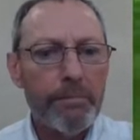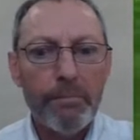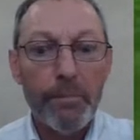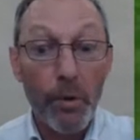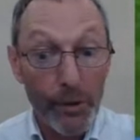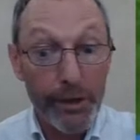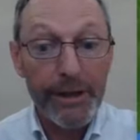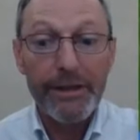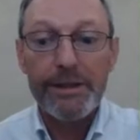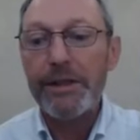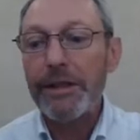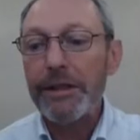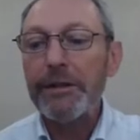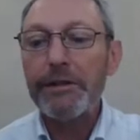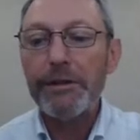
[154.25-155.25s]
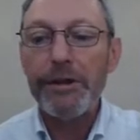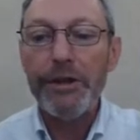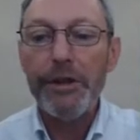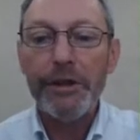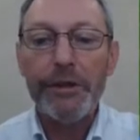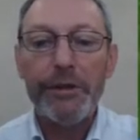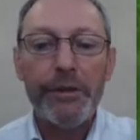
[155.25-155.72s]
morning still to
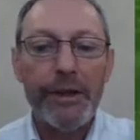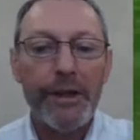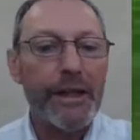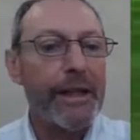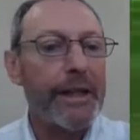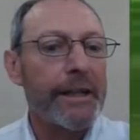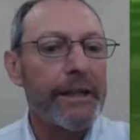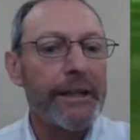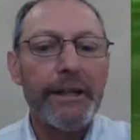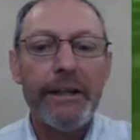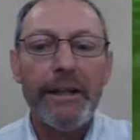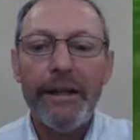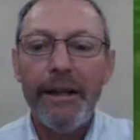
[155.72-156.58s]
you, Heike,